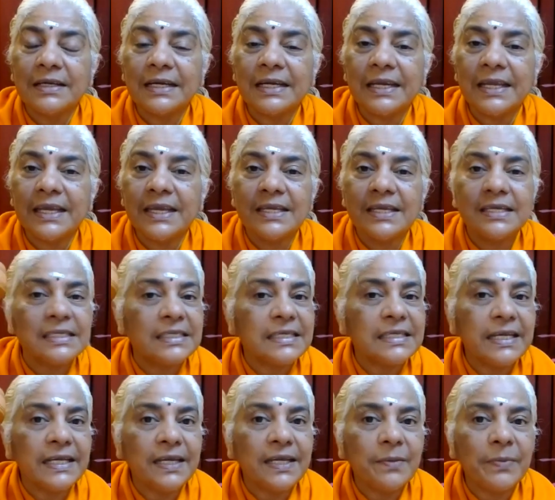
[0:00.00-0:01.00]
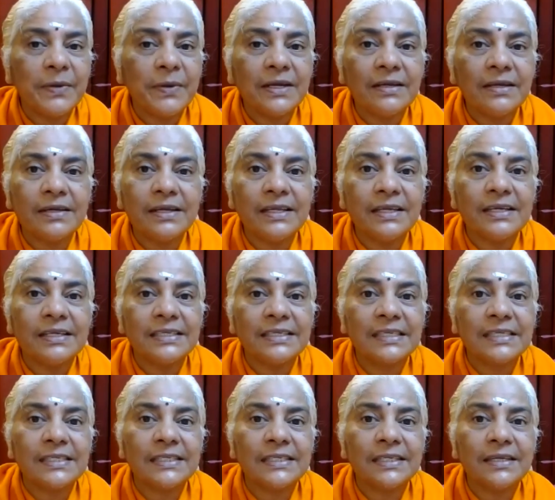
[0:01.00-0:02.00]
Clay is independently
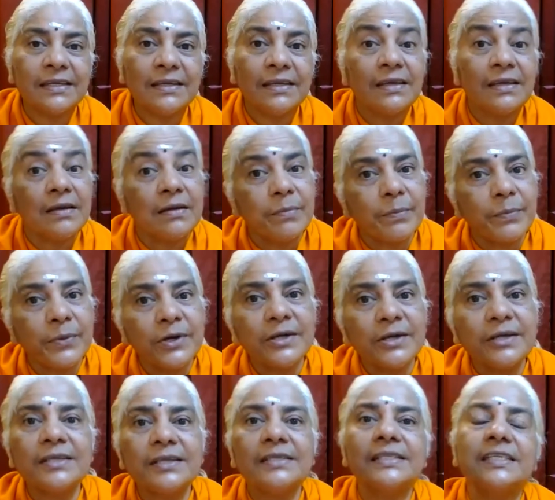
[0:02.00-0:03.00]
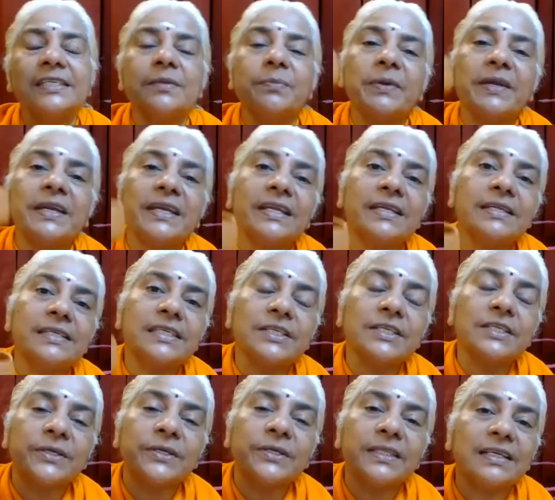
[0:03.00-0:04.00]
existing, pot is dependent
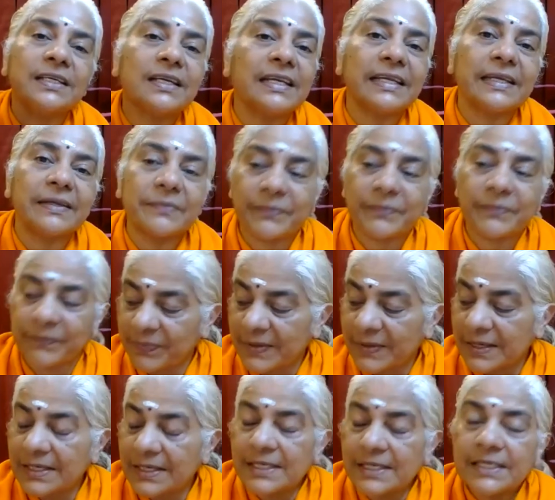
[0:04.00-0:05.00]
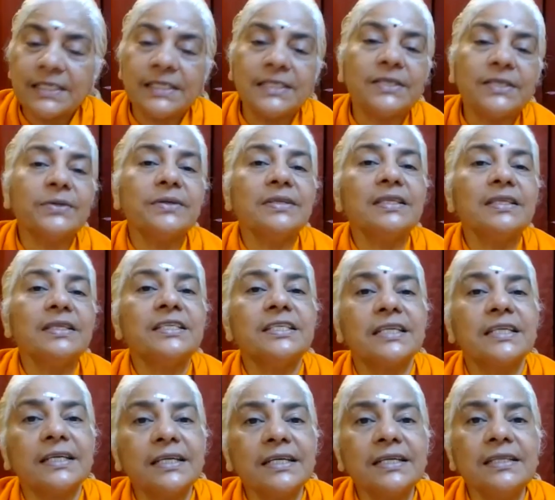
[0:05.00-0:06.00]
on the clay. So the
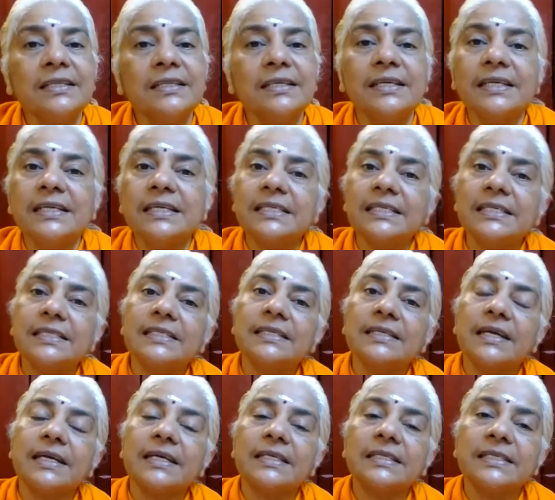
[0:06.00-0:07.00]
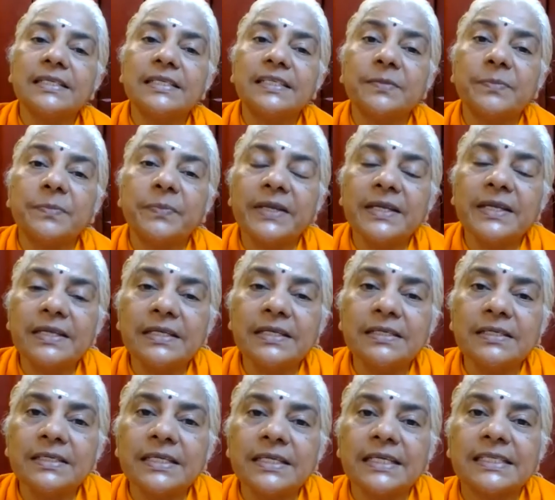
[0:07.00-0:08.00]
Jagat is, has a
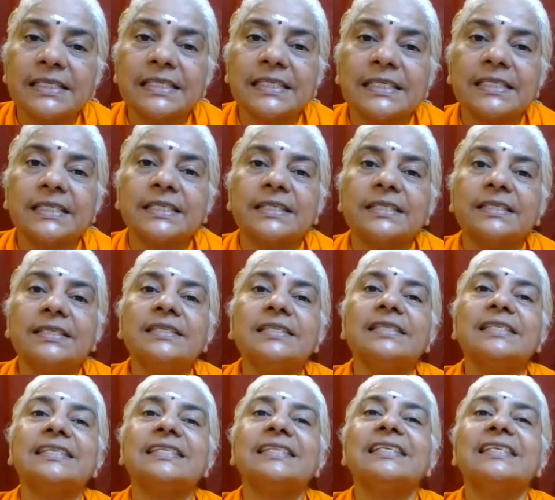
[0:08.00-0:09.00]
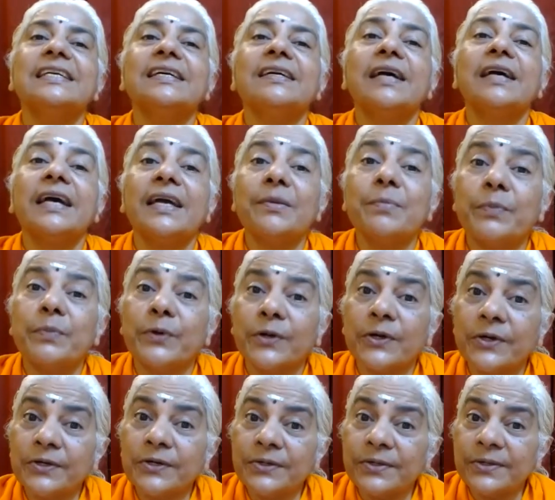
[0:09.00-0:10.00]
dependent existence and
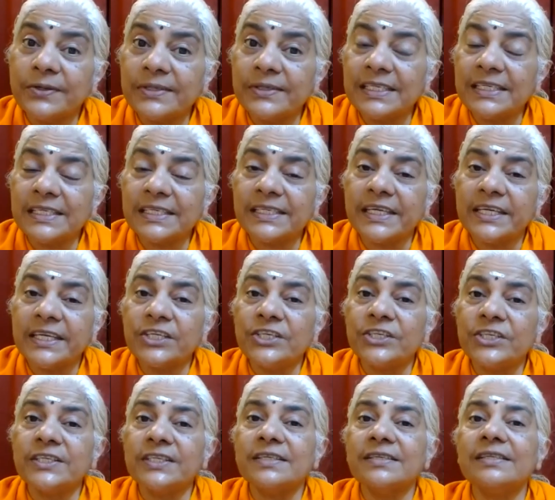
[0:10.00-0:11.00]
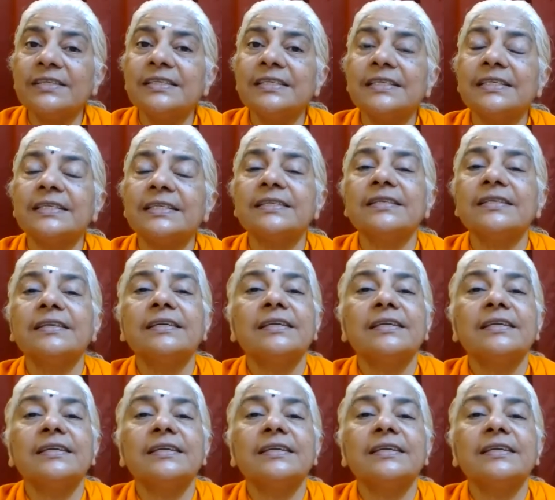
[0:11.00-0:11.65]
borrows the sentience